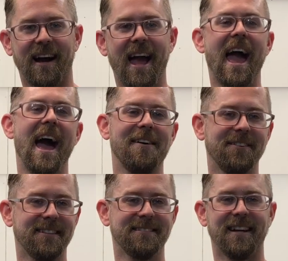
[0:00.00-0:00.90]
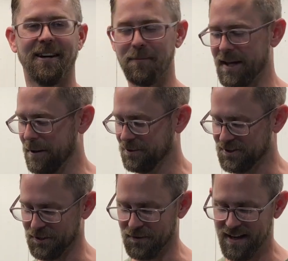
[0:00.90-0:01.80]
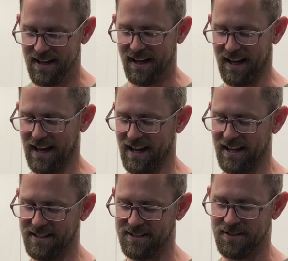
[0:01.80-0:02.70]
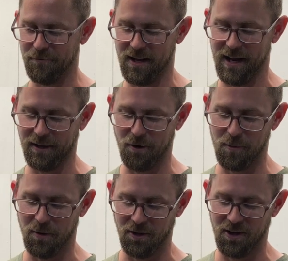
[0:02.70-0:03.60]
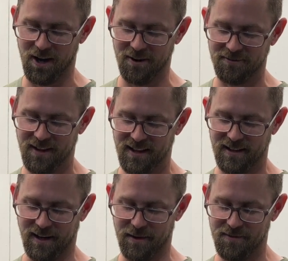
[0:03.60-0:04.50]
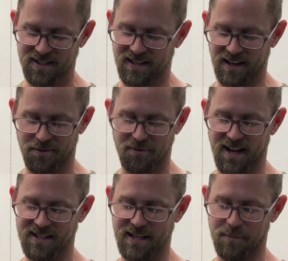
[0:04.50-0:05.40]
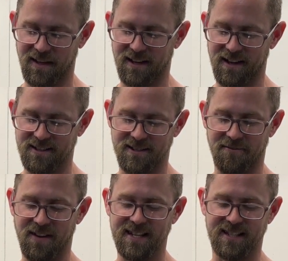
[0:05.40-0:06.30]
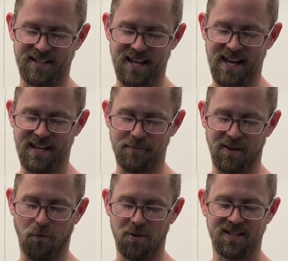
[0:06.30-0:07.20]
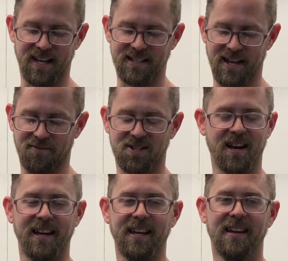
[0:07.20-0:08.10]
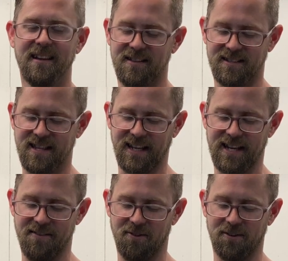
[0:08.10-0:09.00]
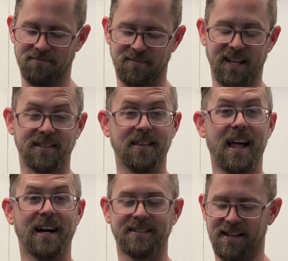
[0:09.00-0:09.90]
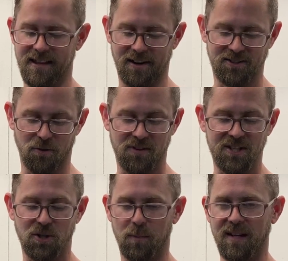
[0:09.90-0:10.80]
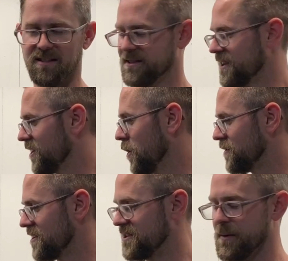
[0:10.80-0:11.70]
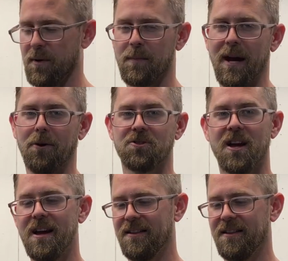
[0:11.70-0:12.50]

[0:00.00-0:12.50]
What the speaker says: I have it, I'll be able to. And when I go to pull it off, this thing unthreads, and because the face is hit before this thing is ever tight, this thing never gets locked in there. And so these 2 pieces can go into the zippered pouch.